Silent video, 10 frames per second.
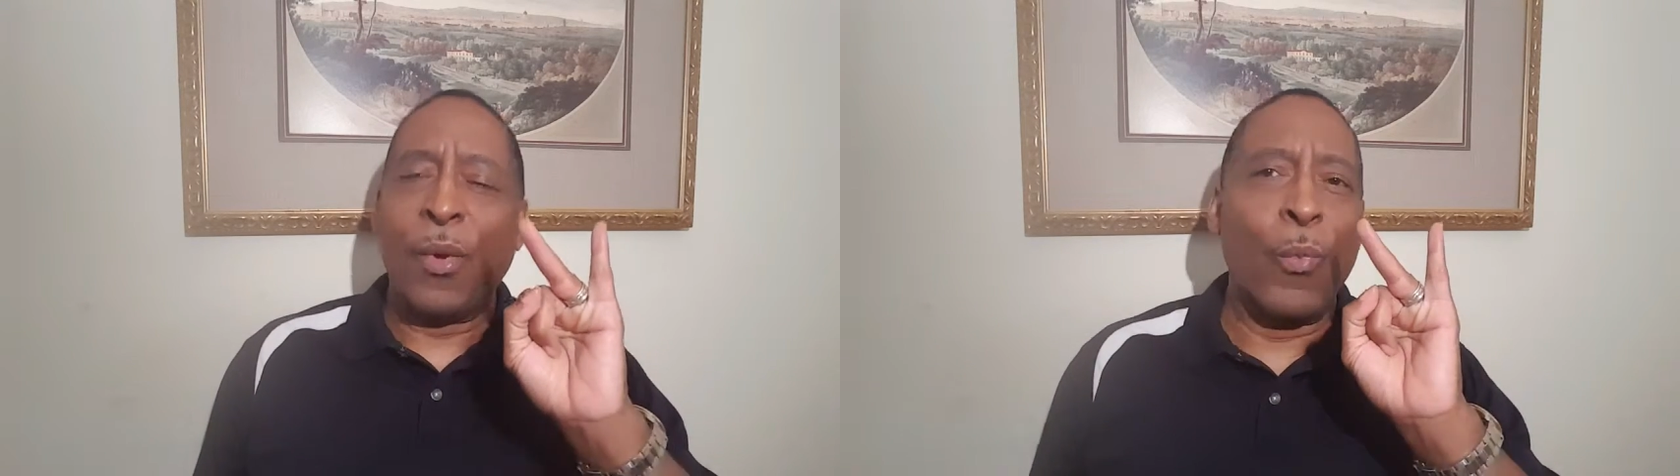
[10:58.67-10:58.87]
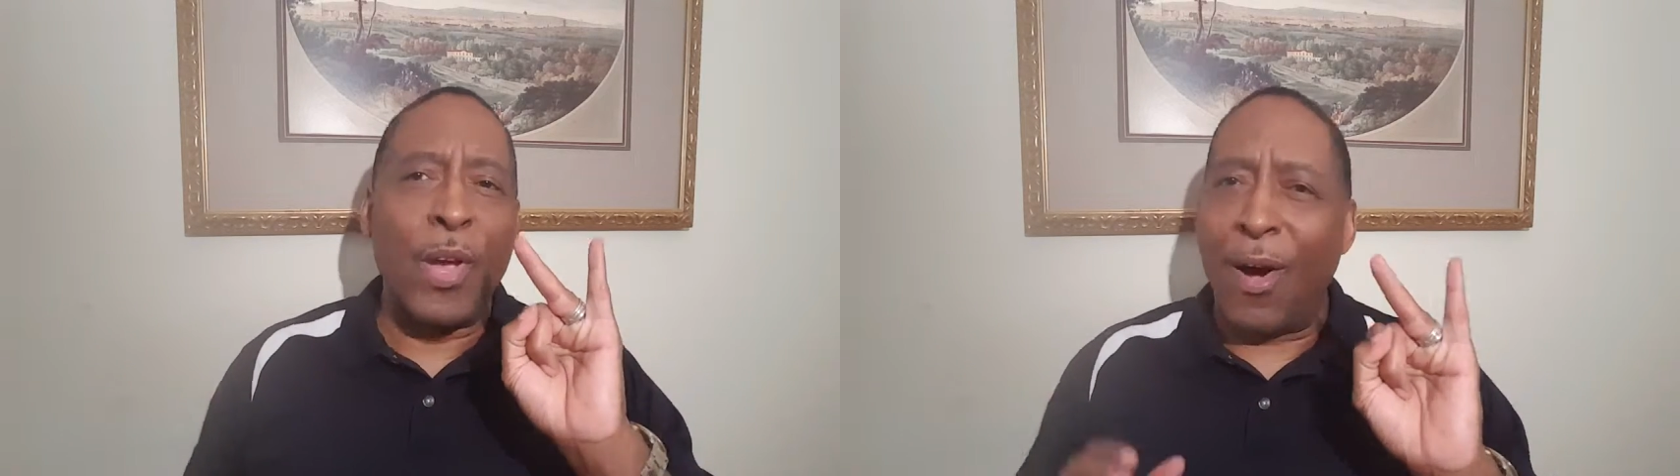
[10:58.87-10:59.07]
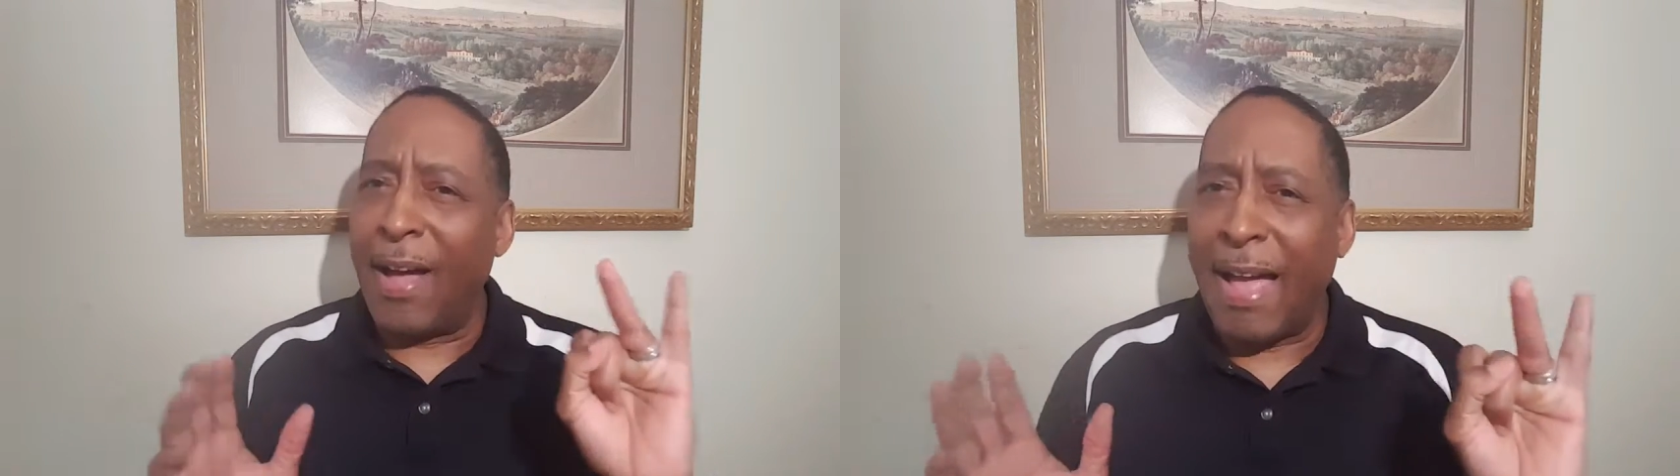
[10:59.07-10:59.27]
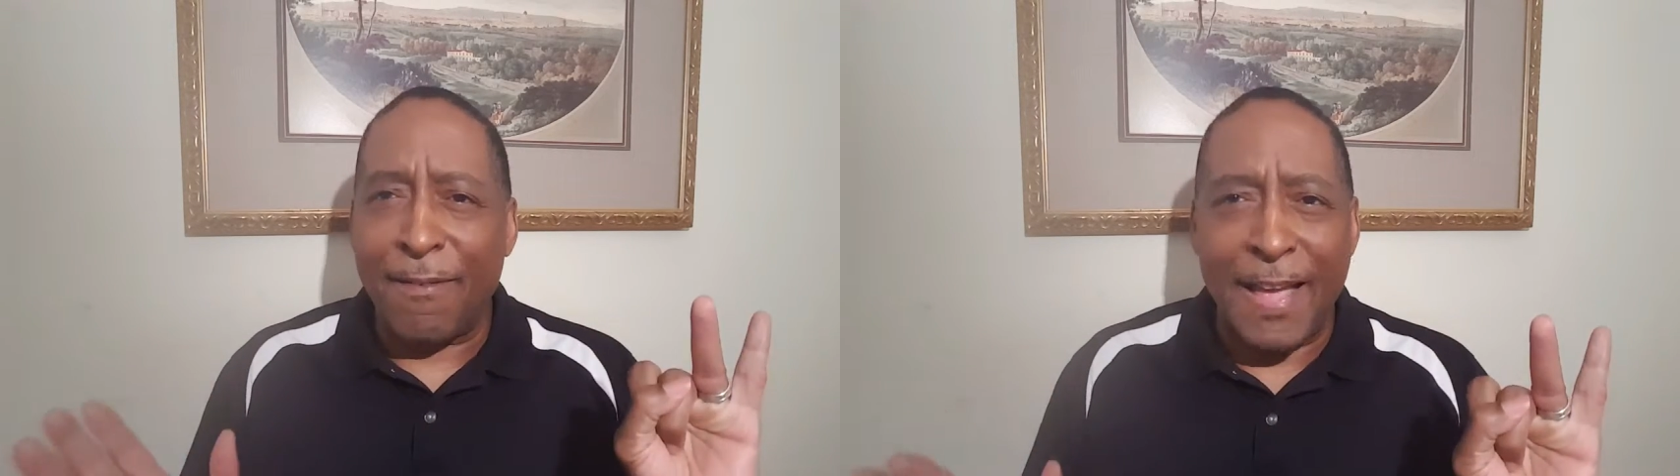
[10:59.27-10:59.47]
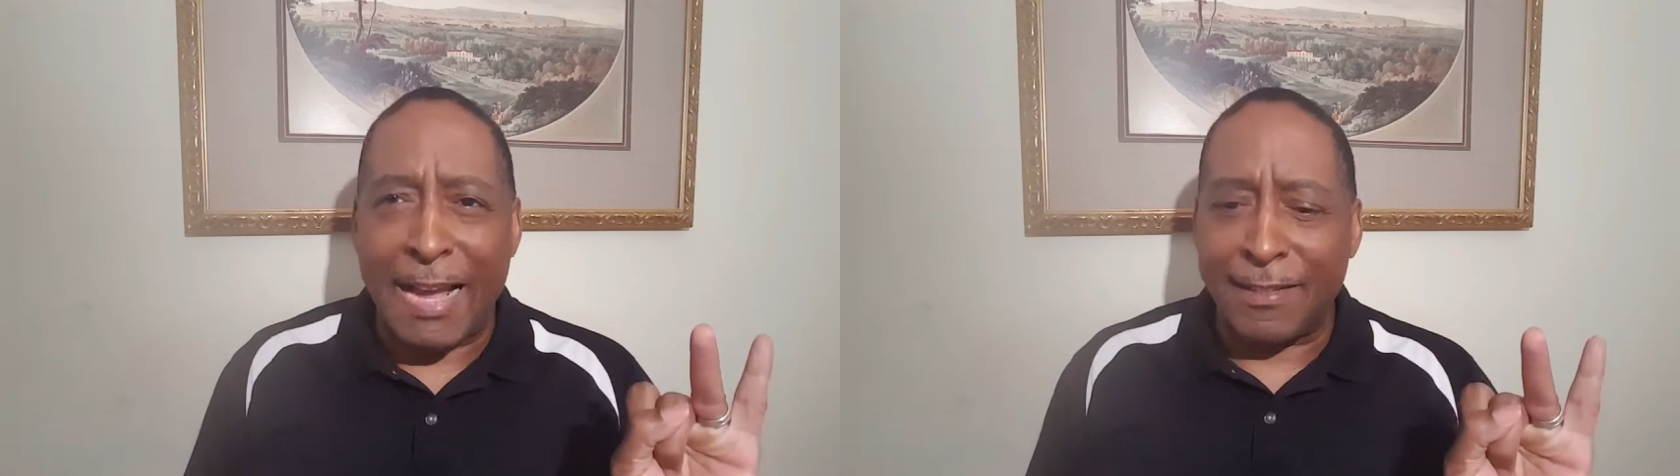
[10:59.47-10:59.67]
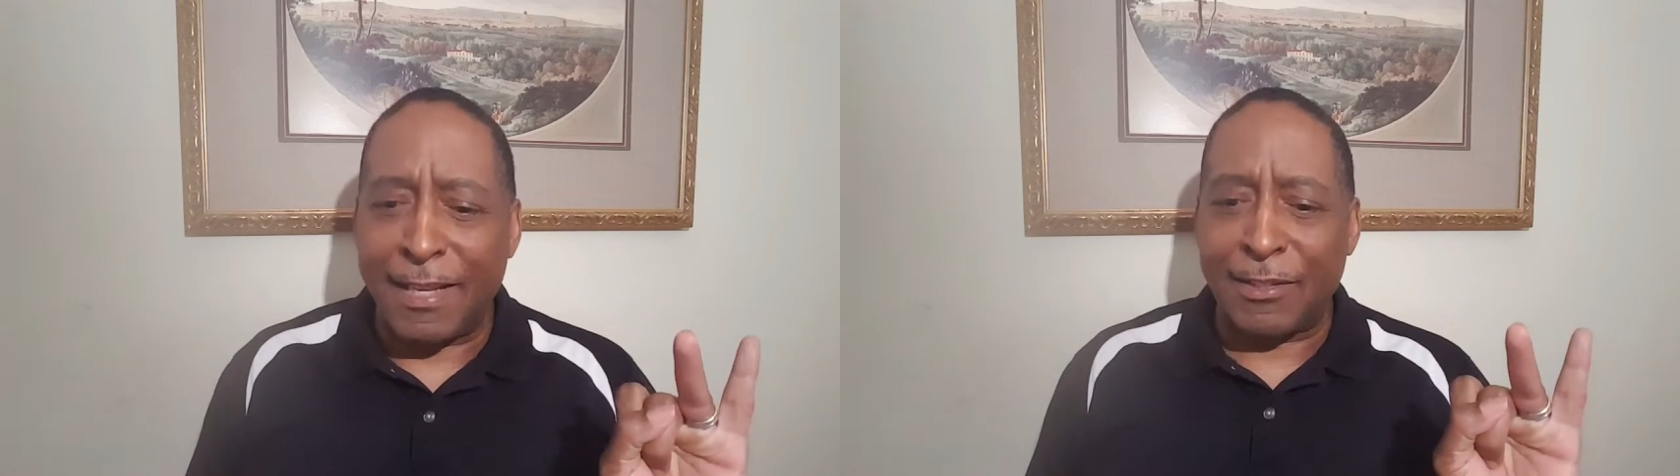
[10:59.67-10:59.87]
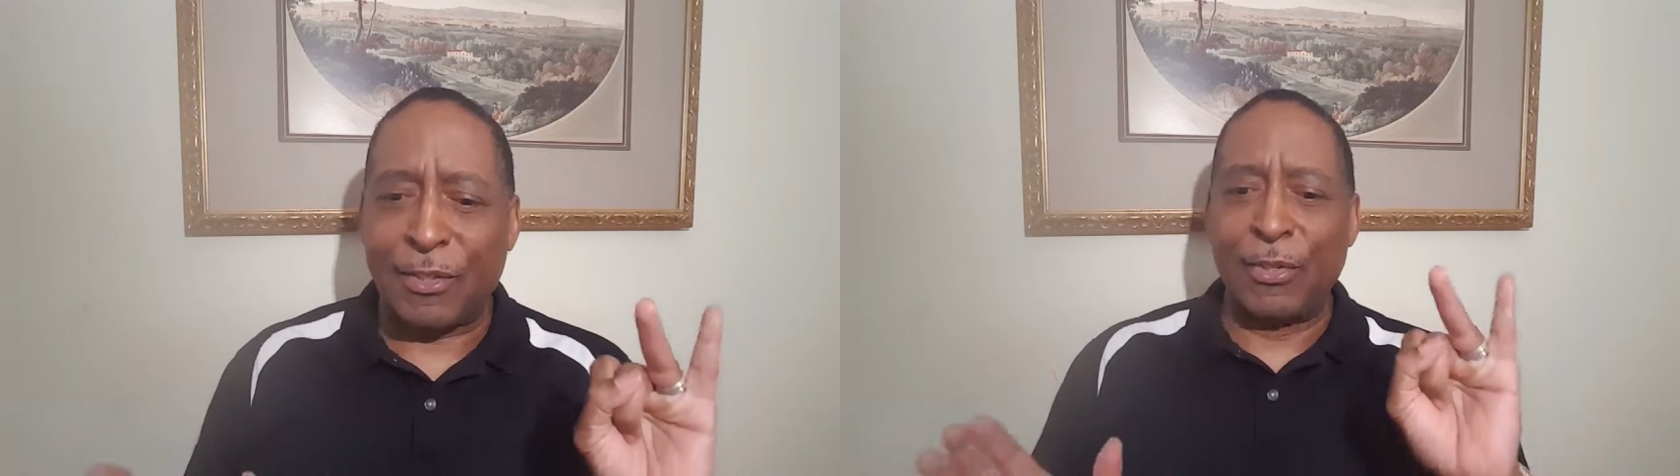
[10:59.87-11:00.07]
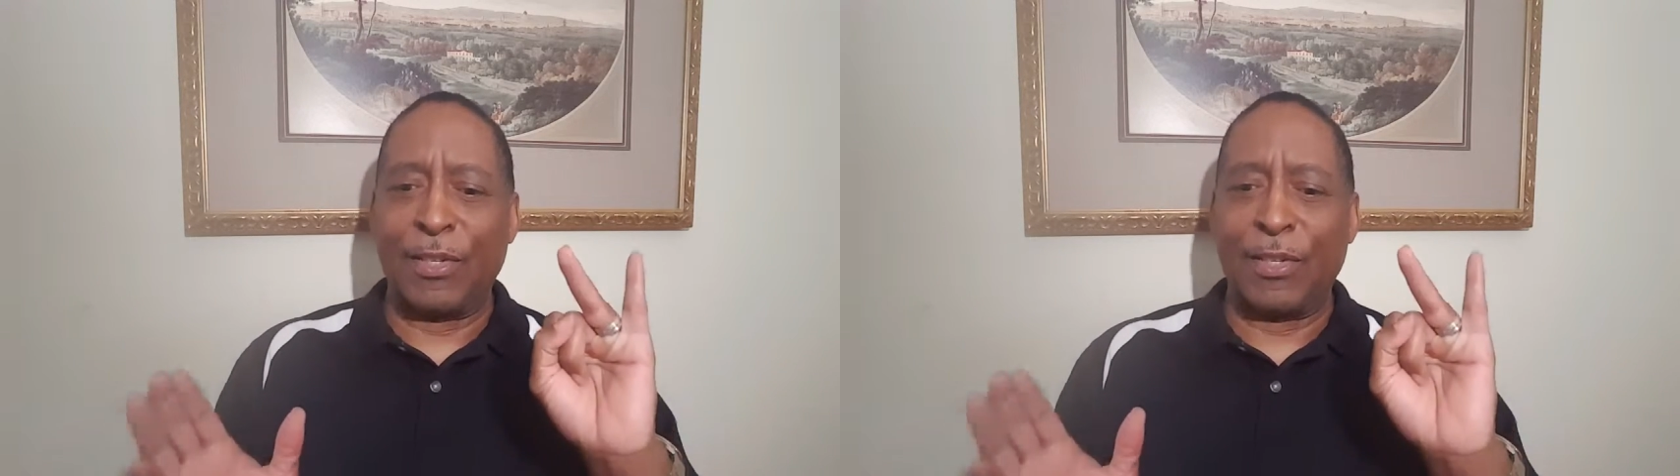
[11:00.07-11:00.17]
we all have access to